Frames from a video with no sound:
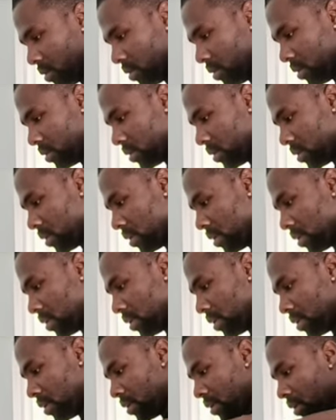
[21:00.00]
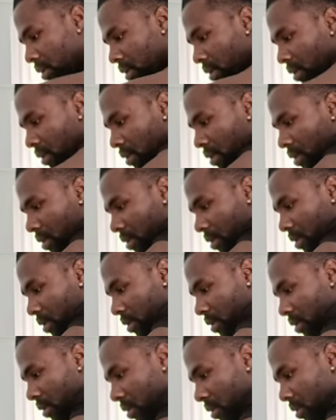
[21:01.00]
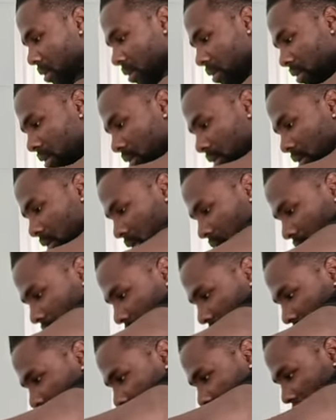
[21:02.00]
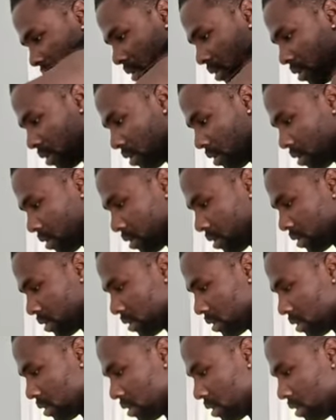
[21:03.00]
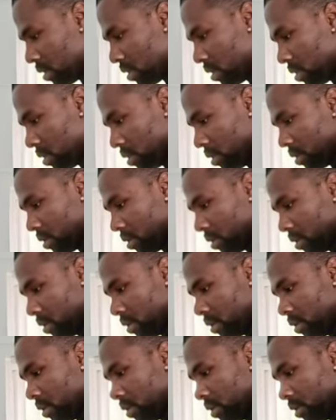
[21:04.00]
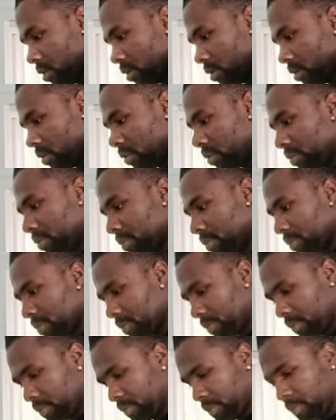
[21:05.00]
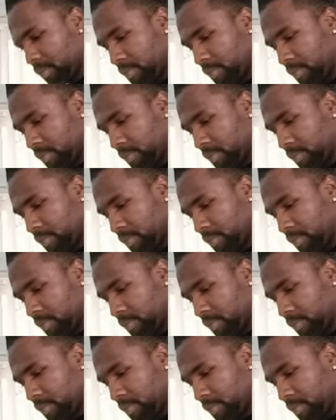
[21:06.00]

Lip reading: [no speech]